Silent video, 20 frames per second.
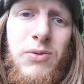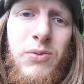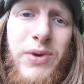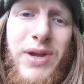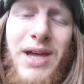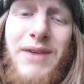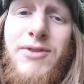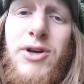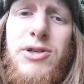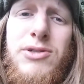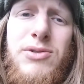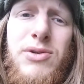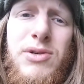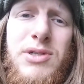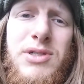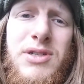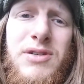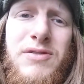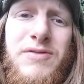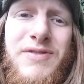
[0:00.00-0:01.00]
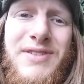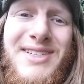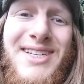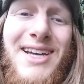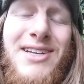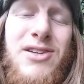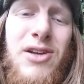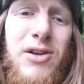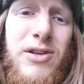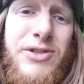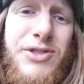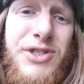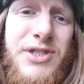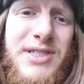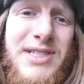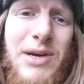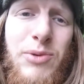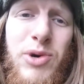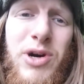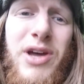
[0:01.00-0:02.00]
we have all sorts of
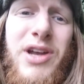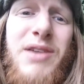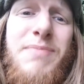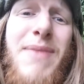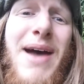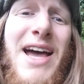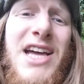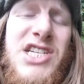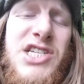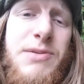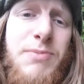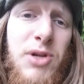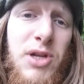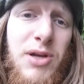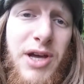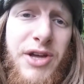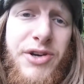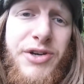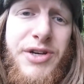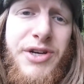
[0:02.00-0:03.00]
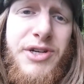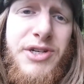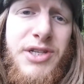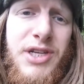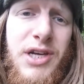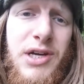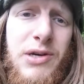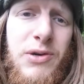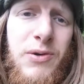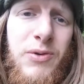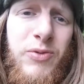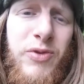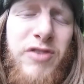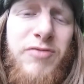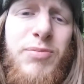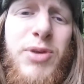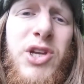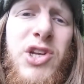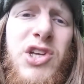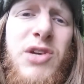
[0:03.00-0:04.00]
technologies that were unimaginable 100 years ago.
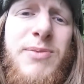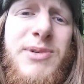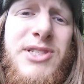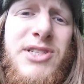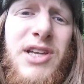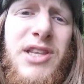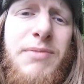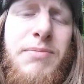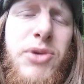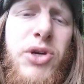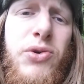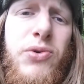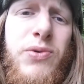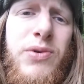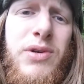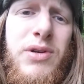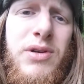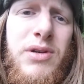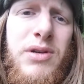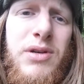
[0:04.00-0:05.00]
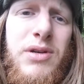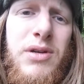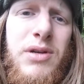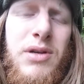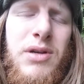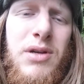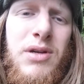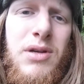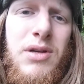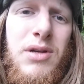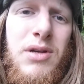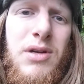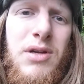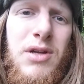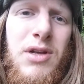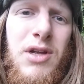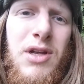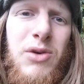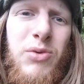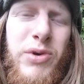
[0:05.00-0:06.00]
We've put humans on the moon,
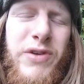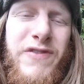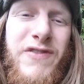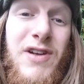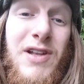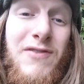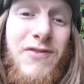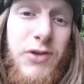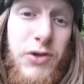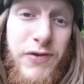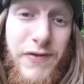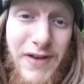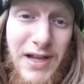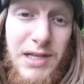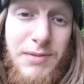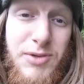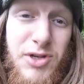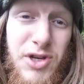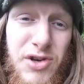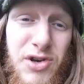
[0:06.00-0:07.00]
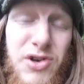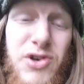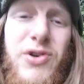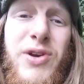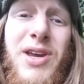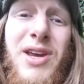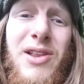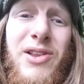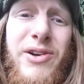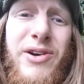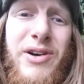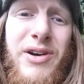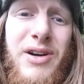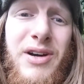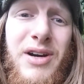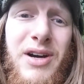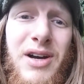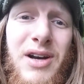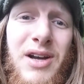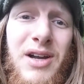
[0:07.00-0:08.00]
we've de- developed
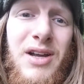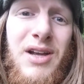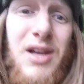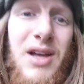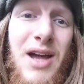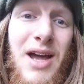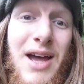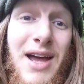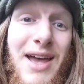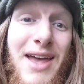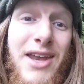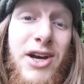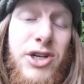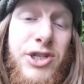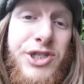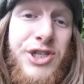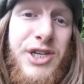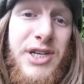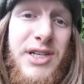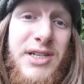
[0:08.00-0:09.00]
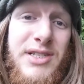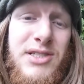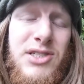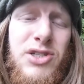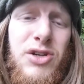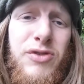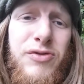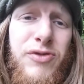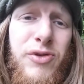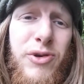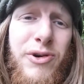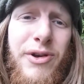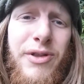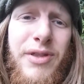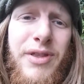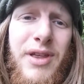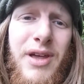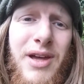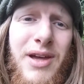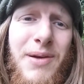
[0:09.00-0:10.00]
nuclear uh, energy and so
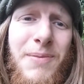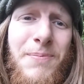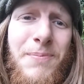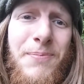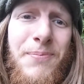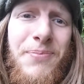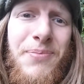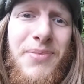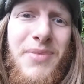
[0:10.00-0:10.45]
forth. Um,